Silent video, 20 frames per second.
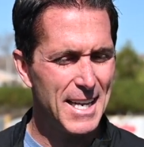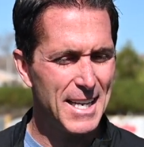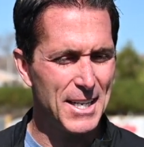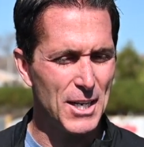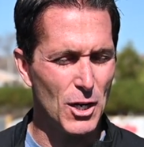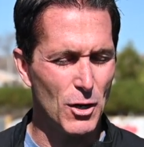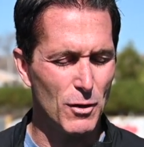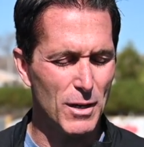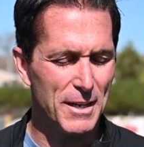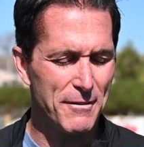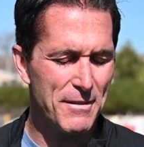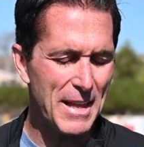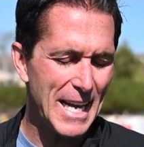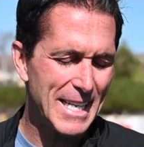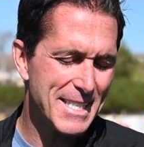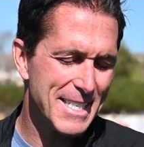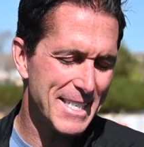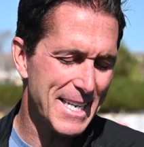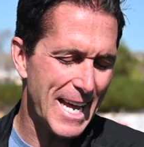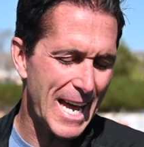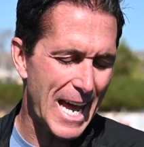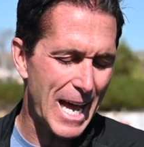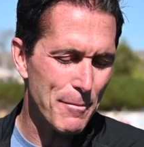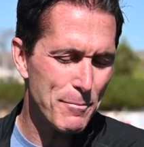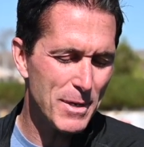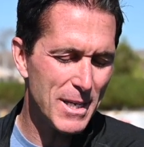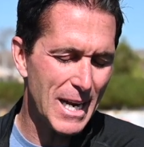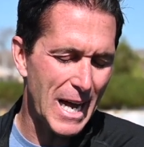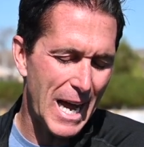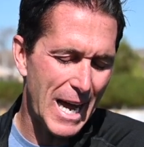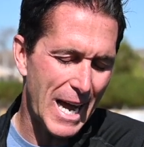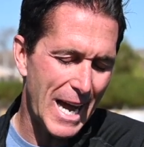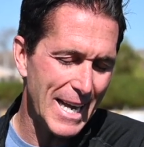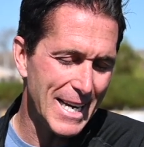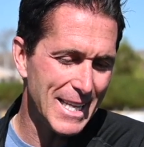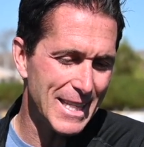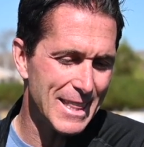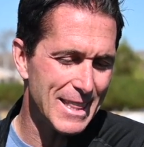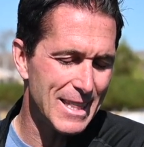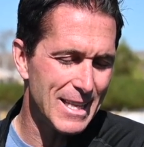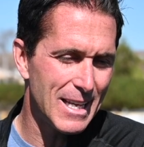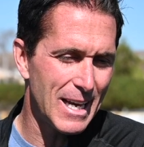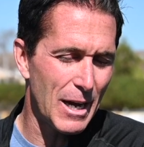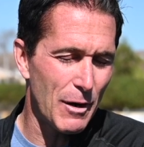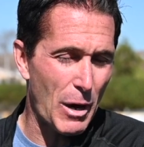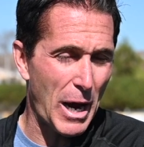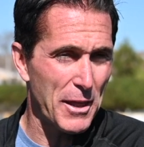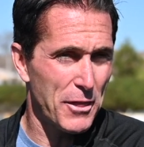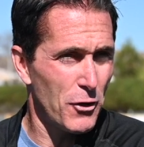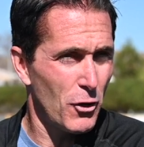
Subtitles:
You know, if that didn't happen, I